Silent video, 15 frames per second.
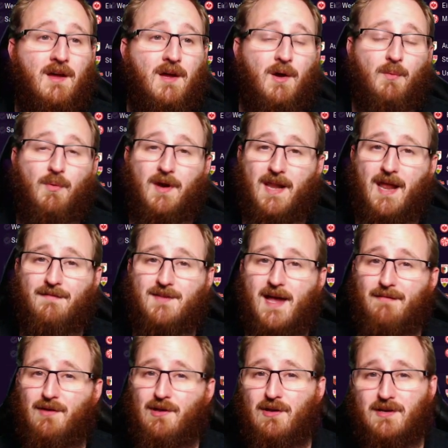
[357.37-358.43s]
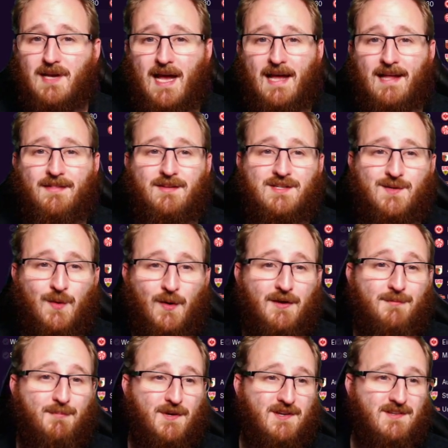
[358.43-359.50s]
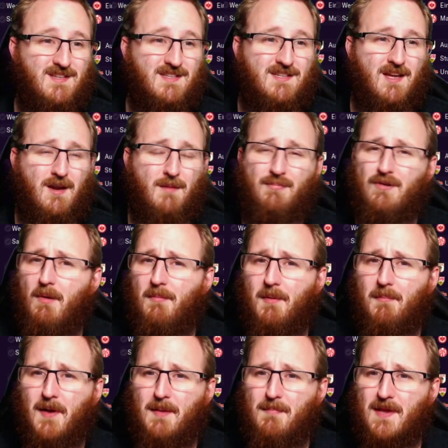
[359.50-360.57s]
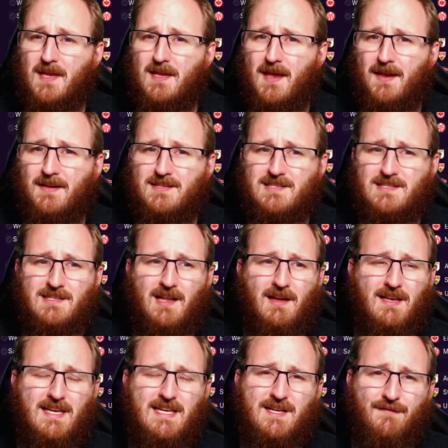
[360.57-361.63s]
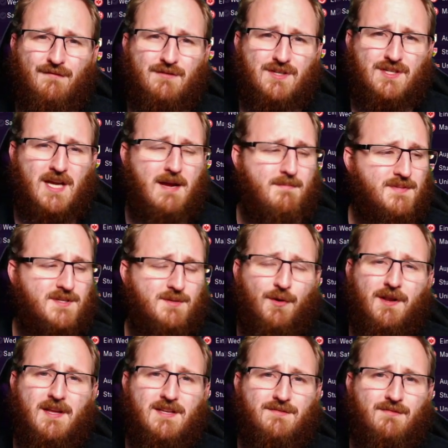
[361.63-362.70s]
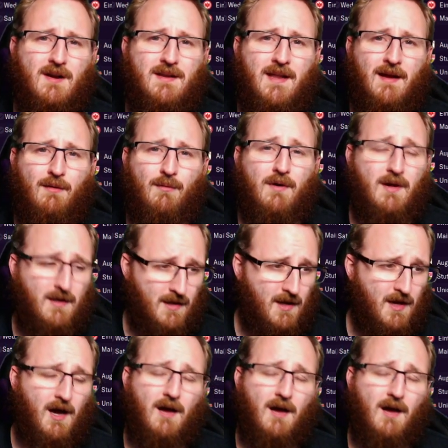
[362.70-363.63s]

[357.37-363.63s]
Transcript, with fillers: we're going to have to have a look at the squad because it's going to probably be in a slightly different shape to what it is right now. I'll